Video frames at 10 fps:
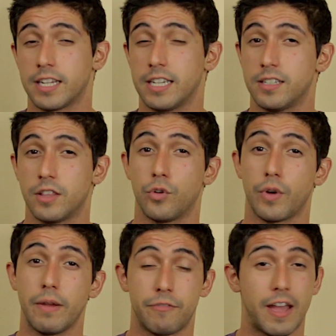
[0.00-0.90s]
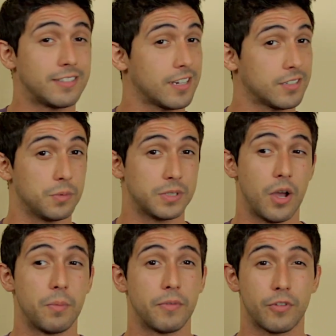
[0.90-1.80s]
Like I said, the Great Fast actually was
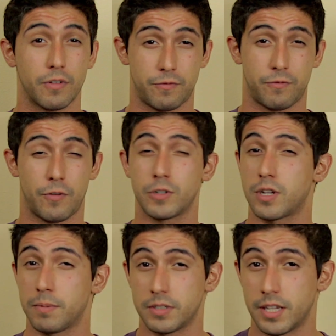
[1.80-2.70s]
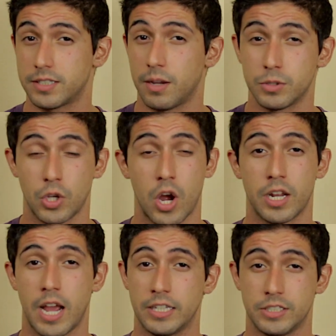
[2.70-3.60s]
helping for the first couple of days I was
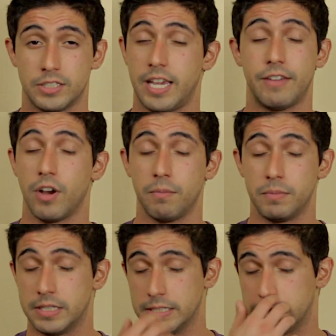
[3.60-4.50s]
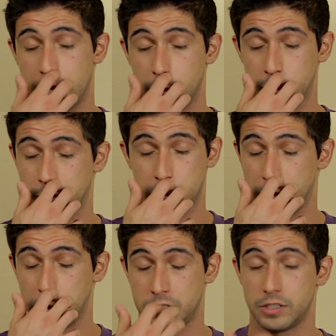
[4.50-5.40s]
on it. I just gave up because I was
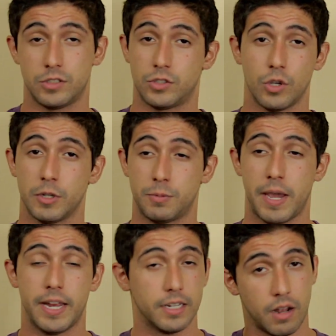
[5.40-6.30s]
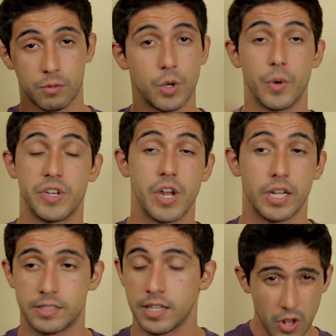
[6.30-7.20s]
just in so much pain and I was going
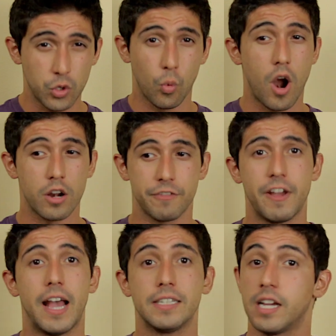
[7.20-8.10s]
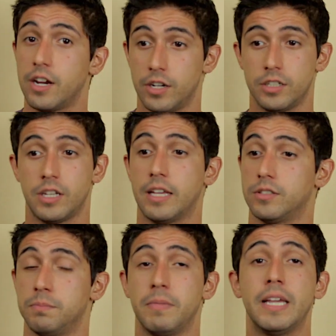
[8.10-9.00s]
nuts. The water fast, I heard it
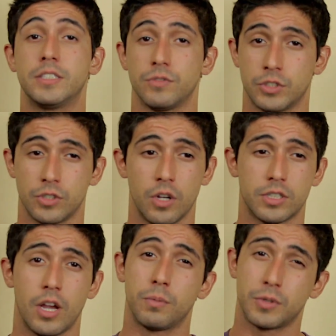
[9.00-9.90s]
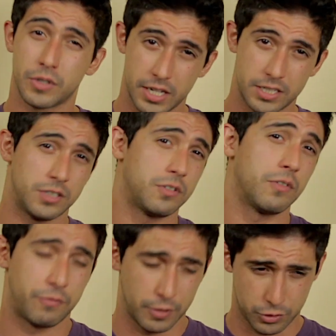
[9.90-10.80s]
has amazing results. It helps your kidneys
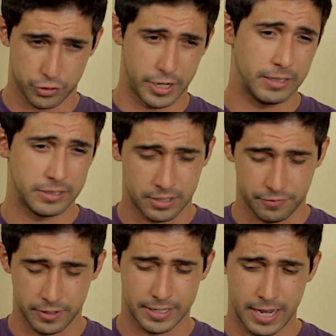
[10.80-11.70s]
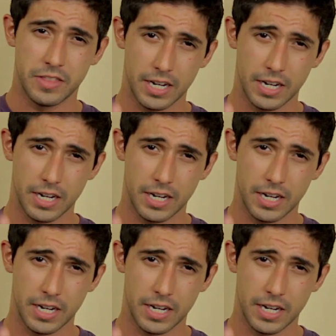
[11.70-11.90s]
filtrate and stuff like that.